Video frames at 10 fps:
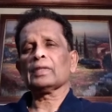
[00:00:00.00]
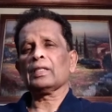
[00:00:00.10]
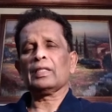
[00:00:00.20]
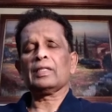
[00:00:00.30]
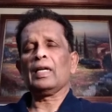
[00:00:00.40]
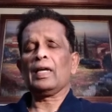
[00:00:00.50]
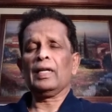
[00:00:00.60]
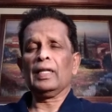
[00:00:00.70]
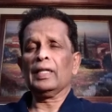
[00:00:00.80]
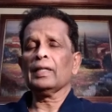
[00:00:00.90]

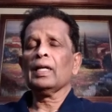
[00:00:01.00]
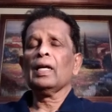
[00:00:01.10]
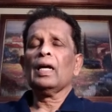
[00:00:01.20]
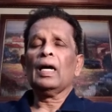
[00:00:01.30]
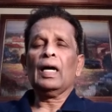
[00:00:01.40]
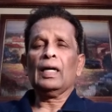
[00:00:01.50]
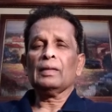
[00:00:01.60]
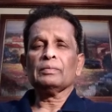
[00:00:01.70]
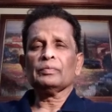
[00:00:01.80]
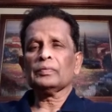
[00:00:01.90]
Christianity.
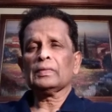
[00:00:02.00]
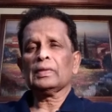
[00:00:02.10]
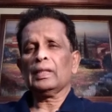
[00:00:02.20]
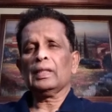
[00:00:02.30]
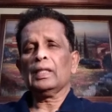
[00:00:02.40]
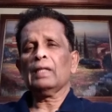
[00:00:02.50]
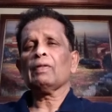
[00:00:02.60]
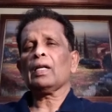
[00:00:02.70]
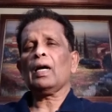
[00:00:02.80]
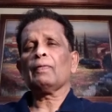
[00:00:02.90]

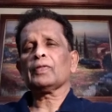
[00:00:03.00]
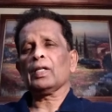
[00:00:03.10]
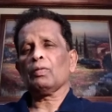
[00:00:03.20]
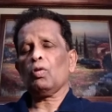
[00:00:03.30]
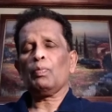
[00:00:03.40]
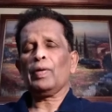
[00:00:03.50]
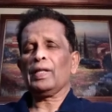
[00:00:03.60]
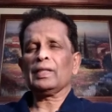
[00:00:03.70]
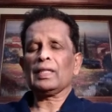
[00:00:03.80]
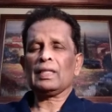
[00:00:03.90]
Even after
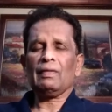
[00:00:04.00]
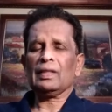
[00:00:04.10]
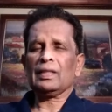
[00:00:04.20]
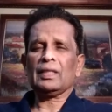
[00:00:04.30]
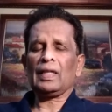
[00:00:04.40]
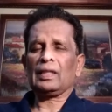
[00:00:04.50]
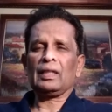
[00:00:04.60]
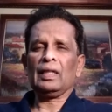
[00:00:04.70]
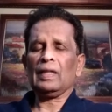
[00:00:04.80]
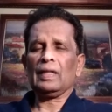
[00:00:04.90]
opening the seventh
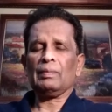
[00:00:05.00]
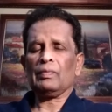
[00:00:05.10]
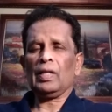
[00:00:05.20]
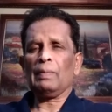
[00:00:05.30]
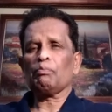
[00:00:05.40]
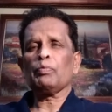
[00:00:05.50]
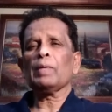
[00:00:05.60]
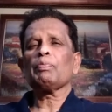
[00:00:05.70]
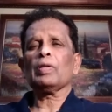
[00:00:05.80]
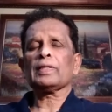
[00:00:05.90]
chakra,
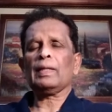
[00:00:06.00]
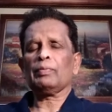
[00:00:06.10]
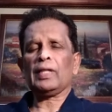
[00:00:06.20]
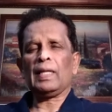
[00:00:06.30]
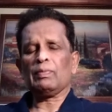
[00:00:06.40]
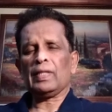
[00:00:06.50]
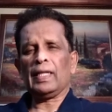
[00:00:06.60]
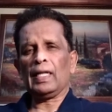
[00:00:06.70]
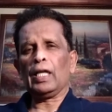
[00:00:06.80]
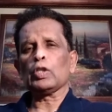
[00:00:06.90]
people sometimes
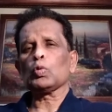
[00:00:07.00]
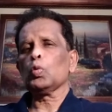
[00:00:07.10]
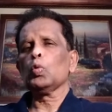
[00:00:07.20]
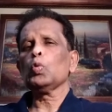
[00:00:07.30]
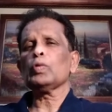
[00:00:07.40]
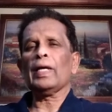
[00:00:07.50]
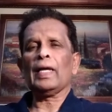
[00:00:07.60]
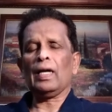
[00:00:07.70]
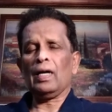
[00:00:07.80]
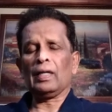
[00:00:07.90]
realize who
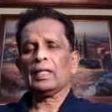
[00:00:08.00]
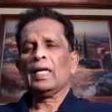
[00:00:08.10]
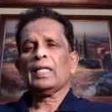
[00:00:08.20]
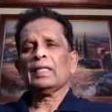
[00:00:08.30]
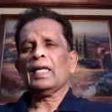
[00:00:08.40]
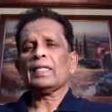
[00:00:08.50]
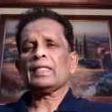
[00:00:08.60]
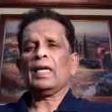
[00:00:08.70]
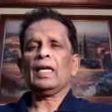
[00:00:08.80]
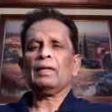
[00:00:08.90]
they are. They
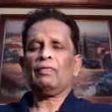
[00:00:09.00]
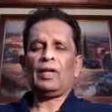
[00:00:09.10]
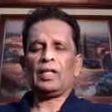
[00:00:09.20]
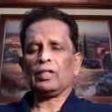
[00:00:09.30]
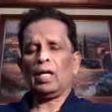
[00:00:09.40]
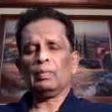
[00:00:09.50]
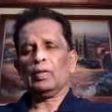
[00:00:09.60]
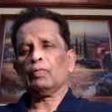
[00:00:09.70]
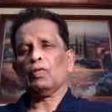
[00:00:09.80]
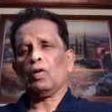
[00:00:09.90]
say, for
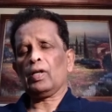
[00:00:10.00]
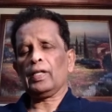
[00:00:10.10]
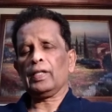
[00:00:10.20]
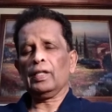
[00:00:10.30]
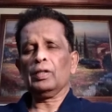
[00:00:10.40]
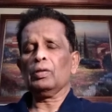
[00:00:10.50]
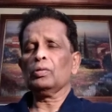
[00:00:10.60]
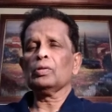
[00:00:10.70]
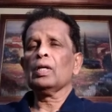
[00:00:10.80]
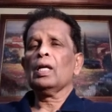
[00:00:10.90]
example, if you are a
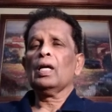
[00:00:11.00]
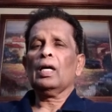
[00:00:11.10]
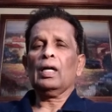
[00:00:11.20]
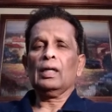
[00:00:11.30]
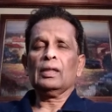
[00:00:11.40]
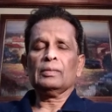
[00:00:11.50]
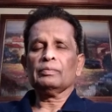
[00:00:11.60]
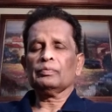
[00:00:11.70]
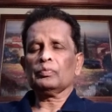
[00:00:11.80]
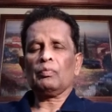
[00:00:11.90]
Hindu,
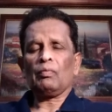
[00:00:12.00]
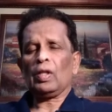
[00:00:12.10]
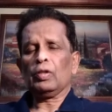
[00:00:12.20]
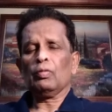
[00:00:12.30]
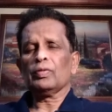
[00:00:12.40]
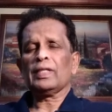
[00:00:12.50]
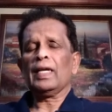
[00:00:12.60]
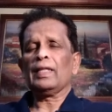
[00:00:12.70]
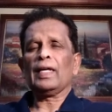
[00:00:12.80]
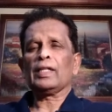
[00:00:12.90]
you
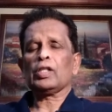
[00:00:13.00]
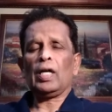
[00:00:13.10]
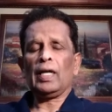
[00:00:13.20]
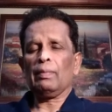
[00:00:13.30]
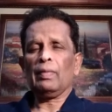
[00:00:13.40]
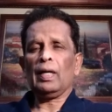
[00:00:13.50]
say that I am